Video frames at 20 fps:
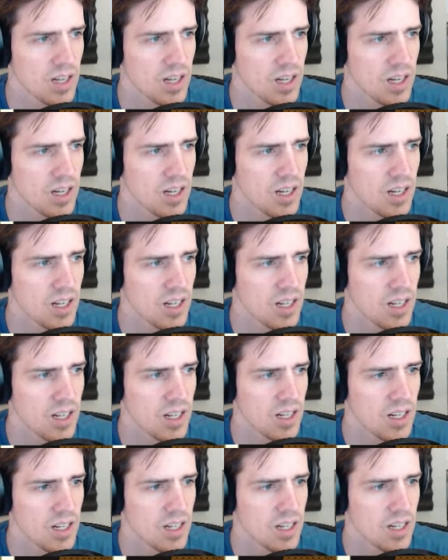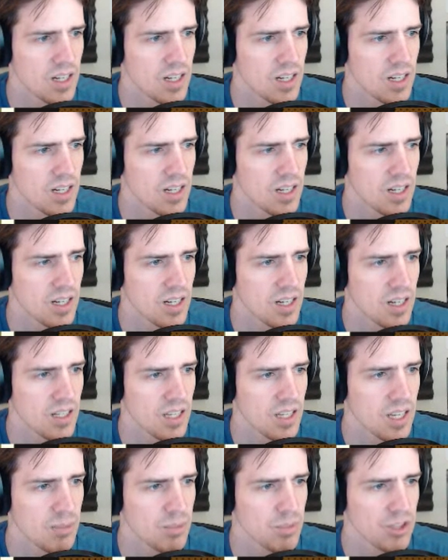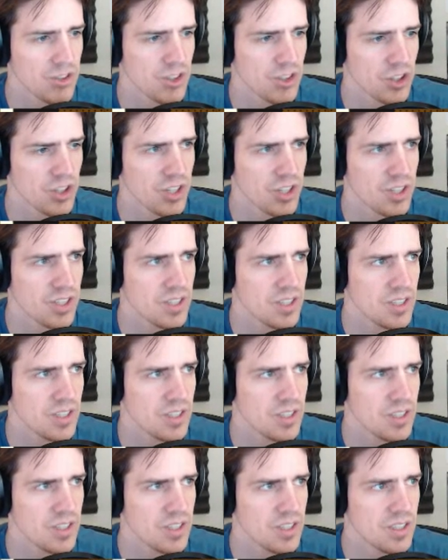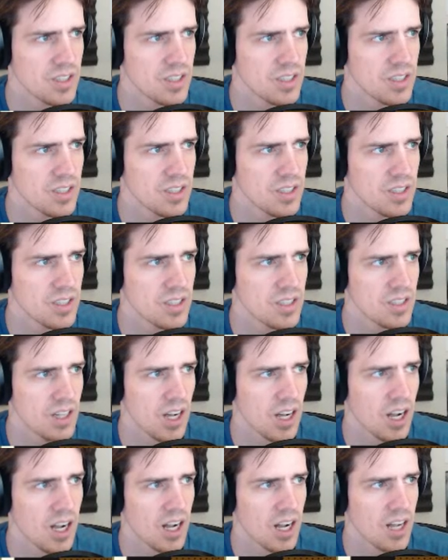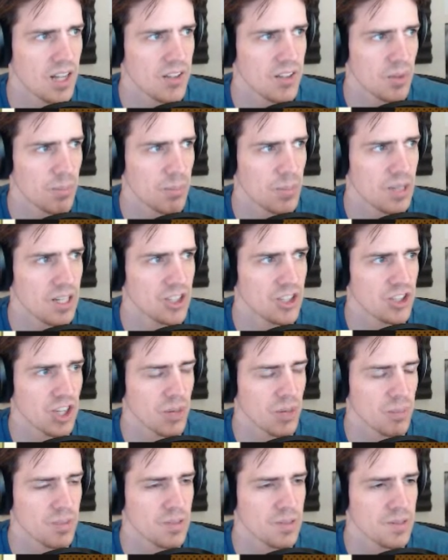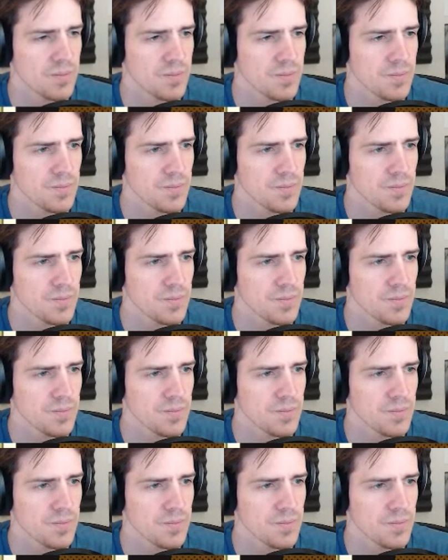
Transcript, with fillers: Uh, yeah, please hurry. Ah, it's a big jump.